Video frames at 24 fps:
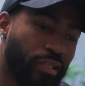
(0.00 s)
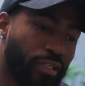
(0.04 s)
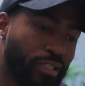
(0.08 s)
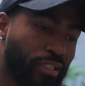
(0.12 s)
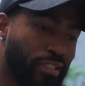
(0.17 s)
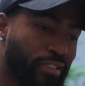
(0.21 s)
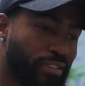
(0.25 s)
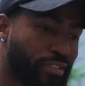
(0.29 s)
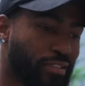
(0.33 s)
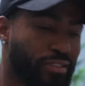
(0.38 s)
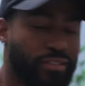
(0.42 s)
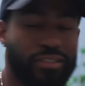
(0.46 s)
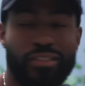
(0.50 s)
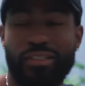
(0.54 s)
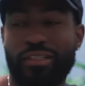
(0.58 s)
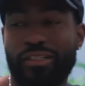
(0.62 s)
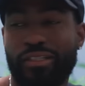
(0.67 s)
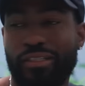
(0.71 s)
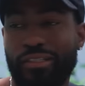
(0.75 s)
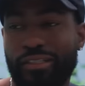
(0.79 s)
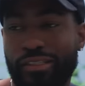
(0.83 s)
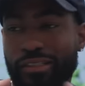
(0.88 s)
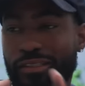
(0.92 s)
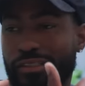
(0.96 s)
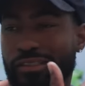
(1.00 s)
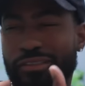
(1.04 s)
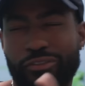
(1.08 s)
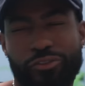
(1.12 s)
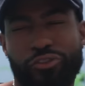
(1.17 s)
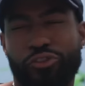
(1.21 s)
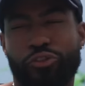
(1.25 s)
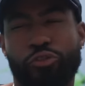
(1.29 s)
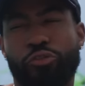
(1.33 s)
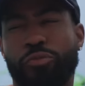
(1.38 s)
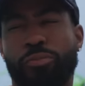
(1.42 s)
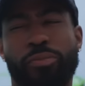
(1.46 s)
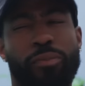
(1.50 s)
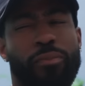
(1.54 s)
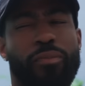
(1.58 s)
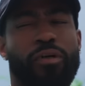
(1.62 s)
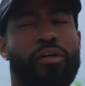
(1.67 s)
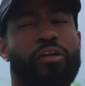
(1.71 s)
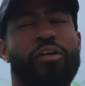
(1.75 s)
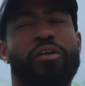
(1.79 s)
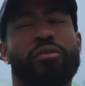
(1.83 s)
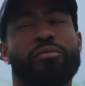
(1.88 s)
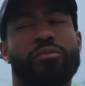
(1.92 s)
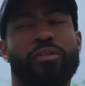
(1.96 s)
It's uh, a little tube that my
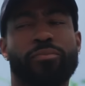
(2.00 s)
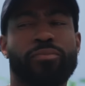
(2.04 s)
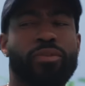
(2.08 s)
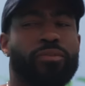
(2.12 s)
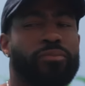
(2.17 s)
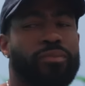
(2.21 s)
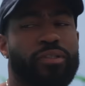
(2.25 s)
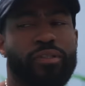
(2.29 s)
homegirl put me